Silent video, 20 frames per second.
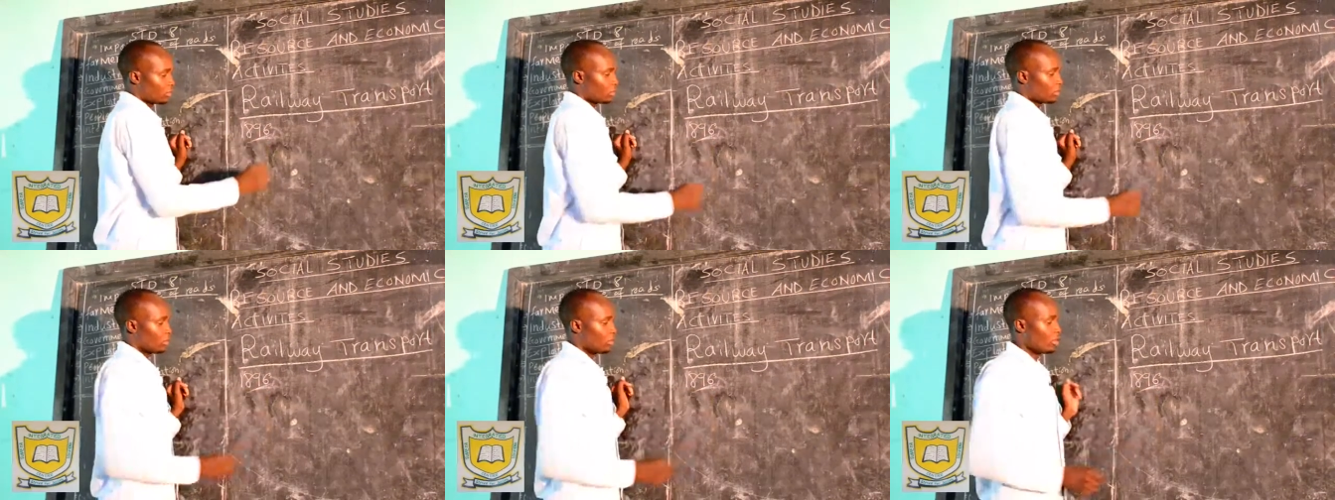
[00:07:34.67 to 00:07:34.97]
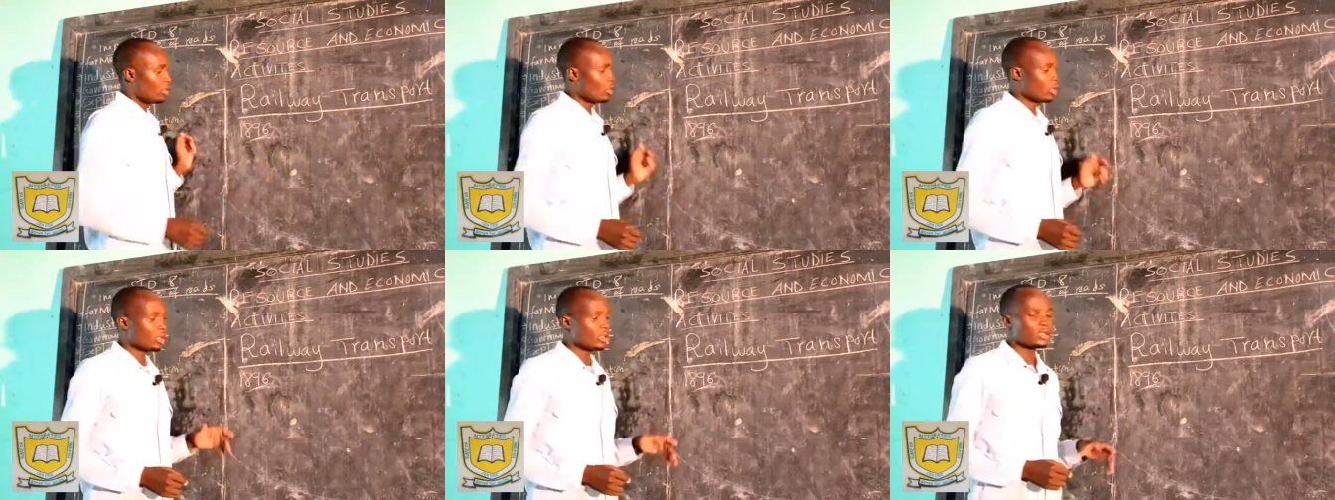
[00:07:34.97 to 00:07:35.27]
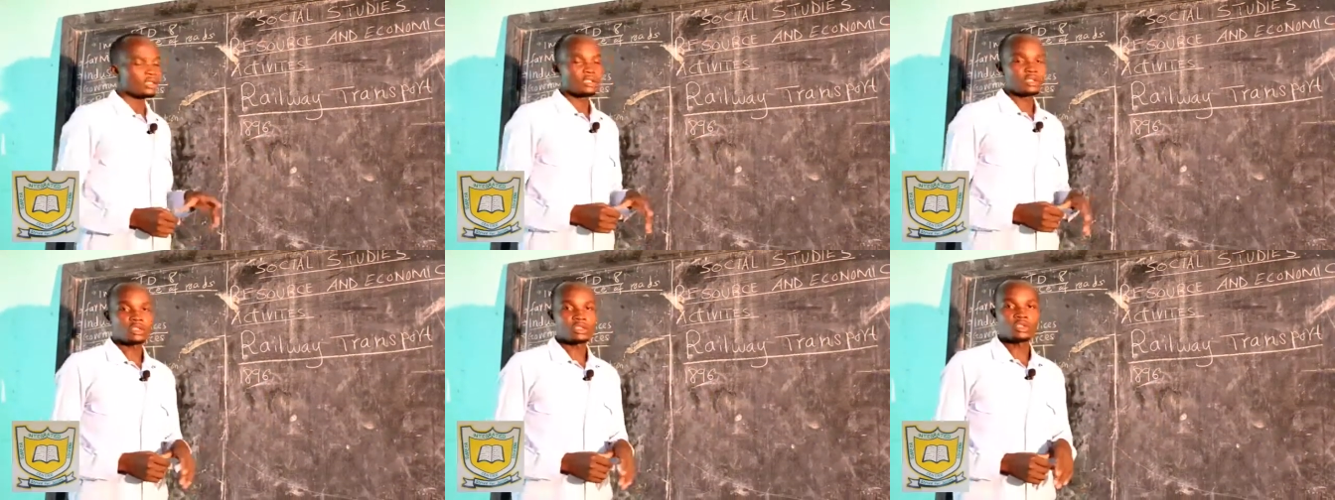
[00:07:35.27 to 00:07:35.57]

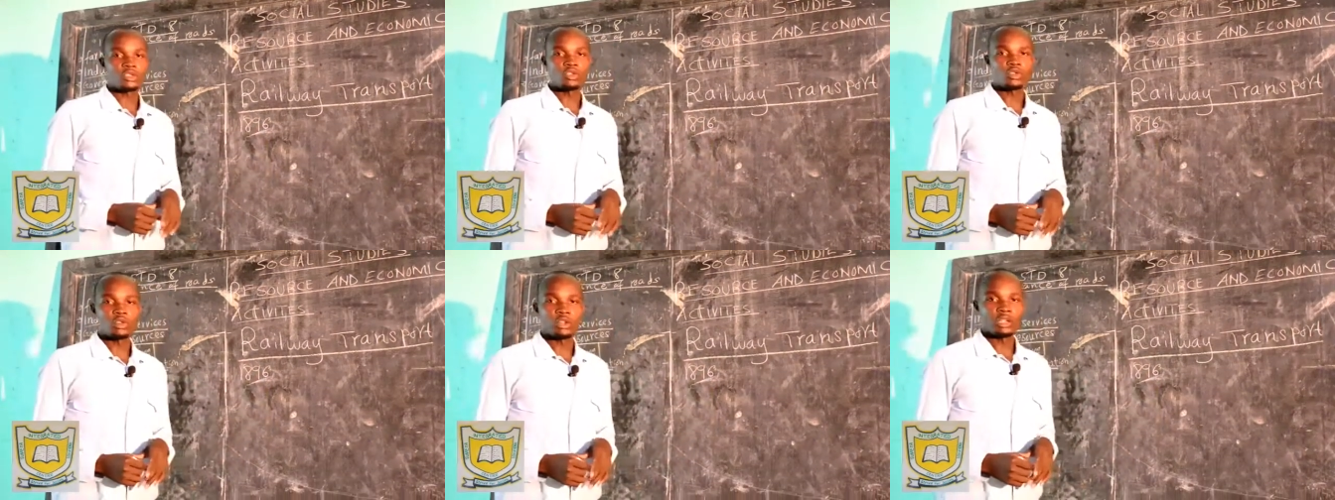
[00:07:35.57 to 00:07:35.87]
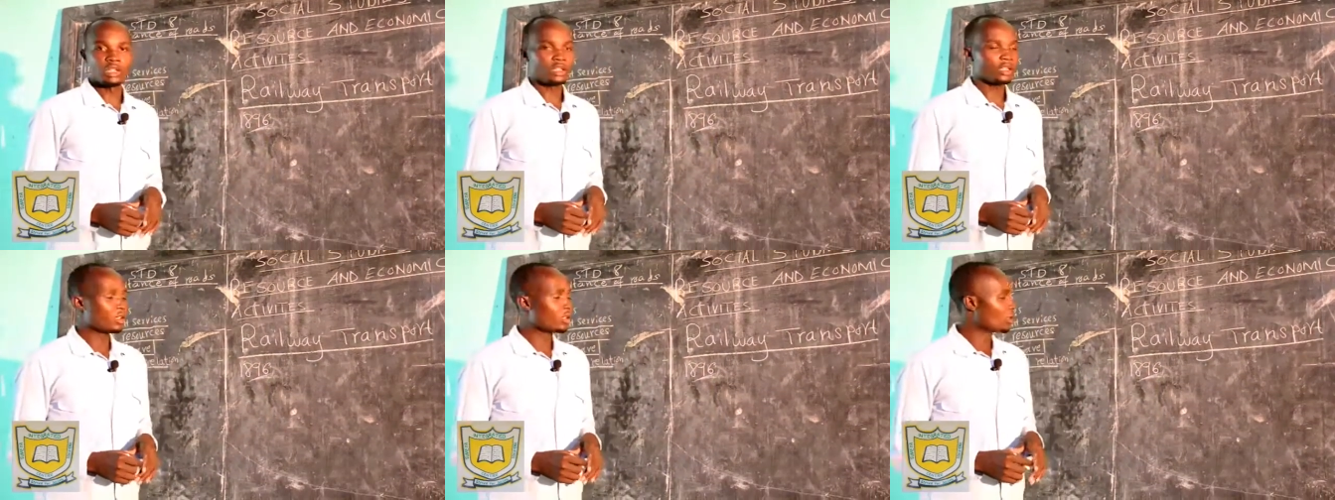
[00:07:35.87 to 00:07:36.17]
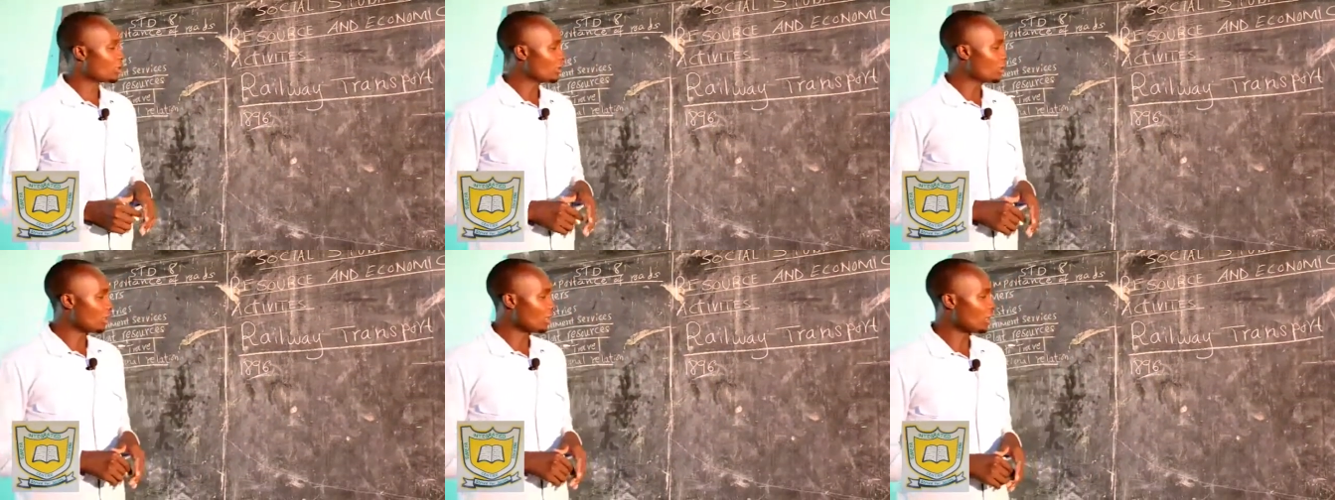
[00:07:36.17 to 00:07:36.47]
That is during
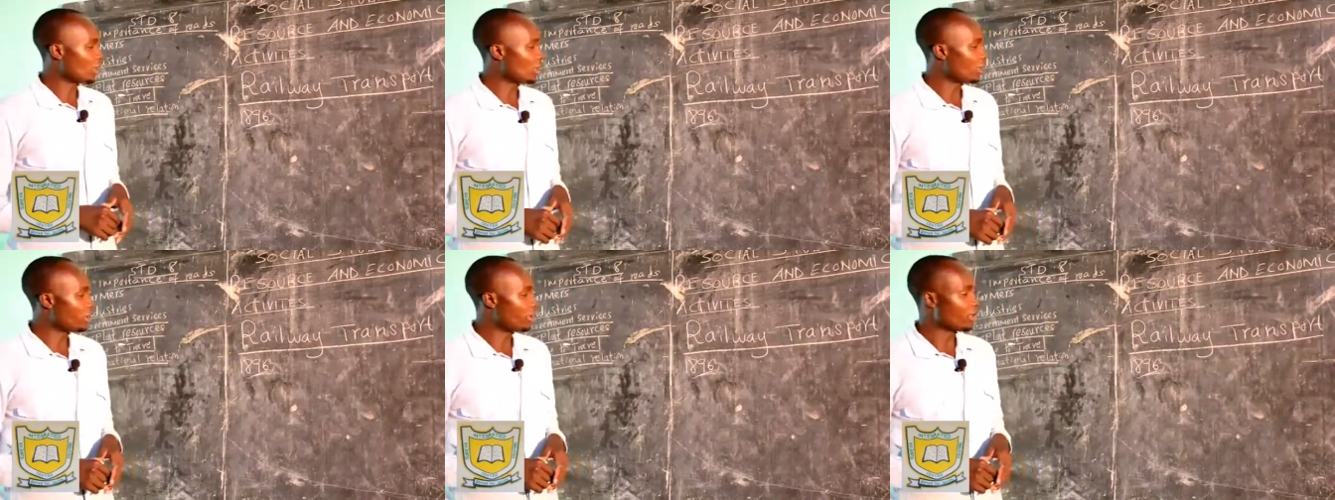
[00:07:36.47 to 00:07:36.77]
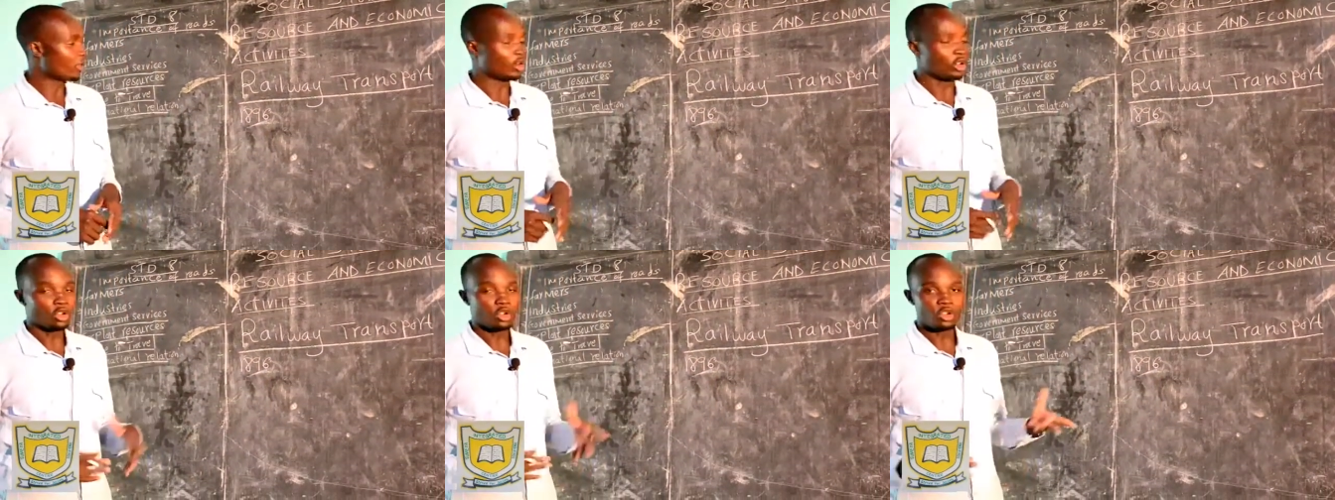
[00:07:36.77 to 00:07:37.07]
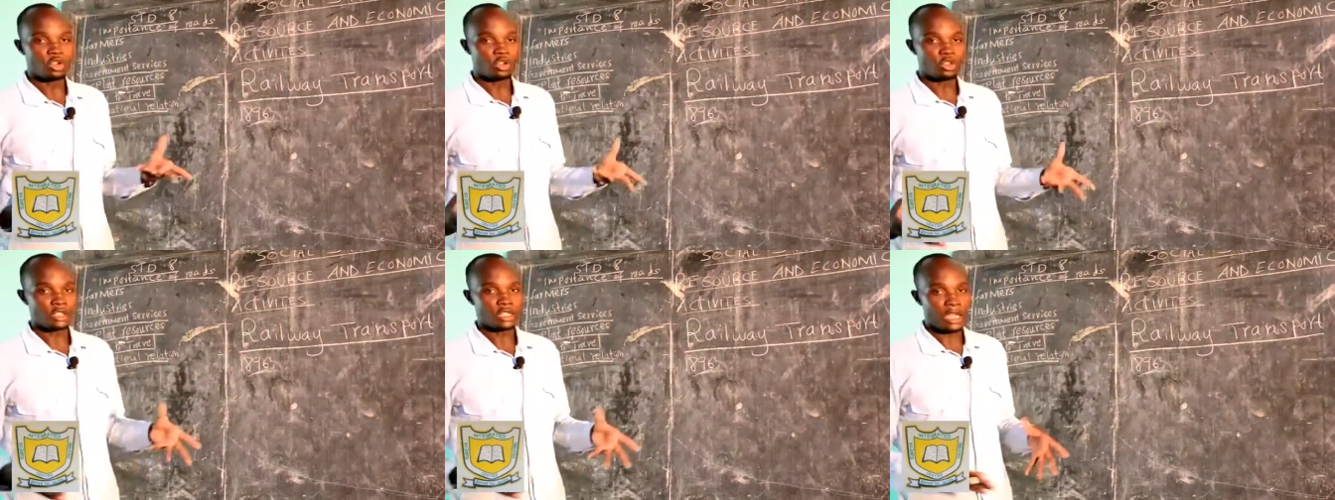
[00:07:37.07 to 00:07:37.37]
the
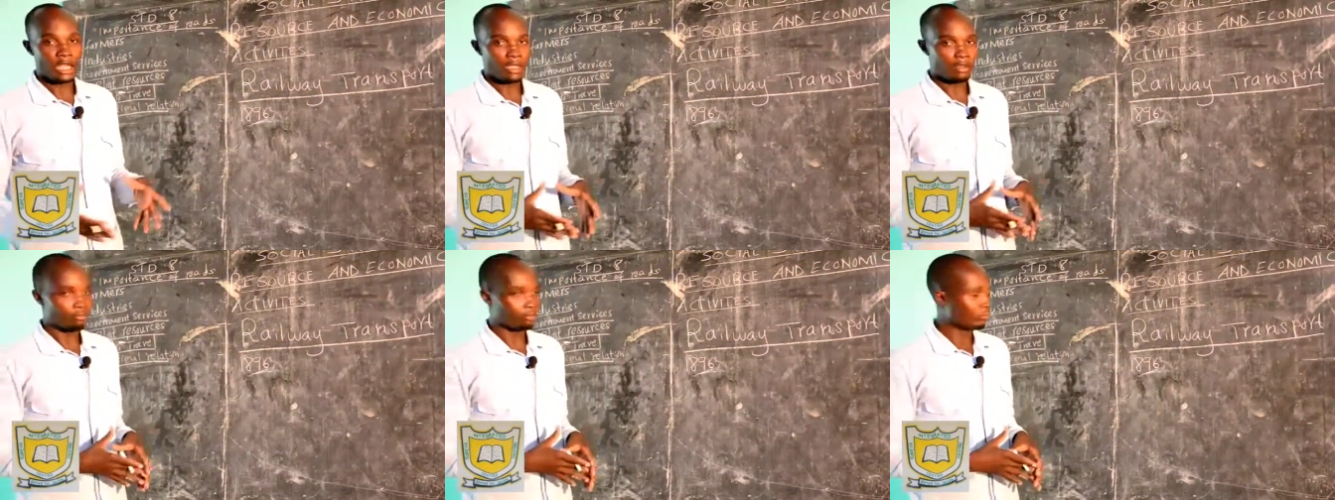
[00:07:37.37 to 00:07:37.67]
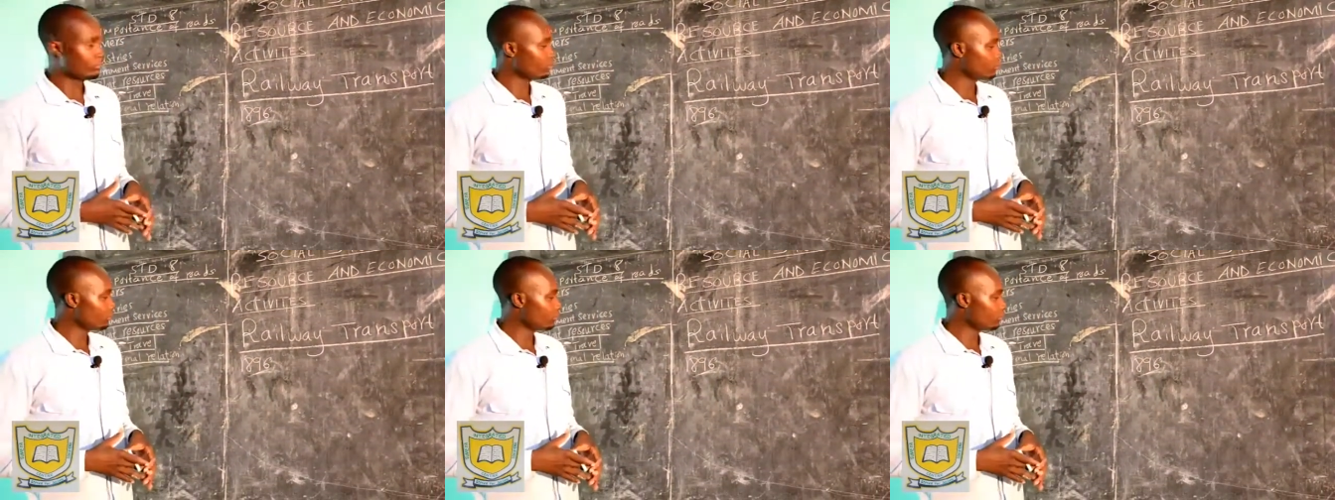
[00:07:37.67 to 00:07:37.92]
colonial time.